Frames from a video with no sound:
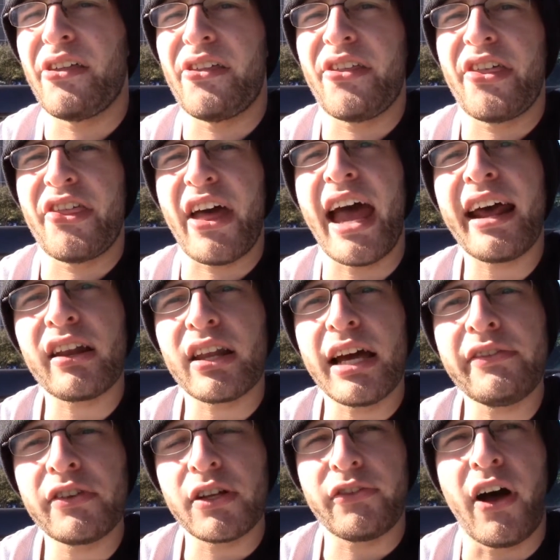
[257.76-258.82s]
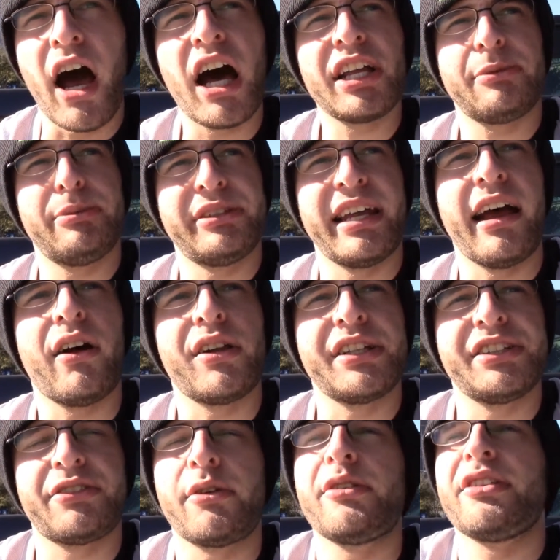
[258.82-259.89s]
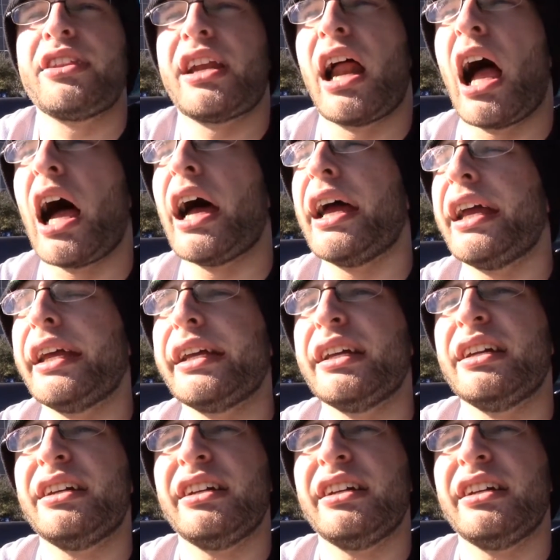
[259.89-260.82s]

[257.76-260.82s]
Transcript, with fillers: that level of hospitality is something that I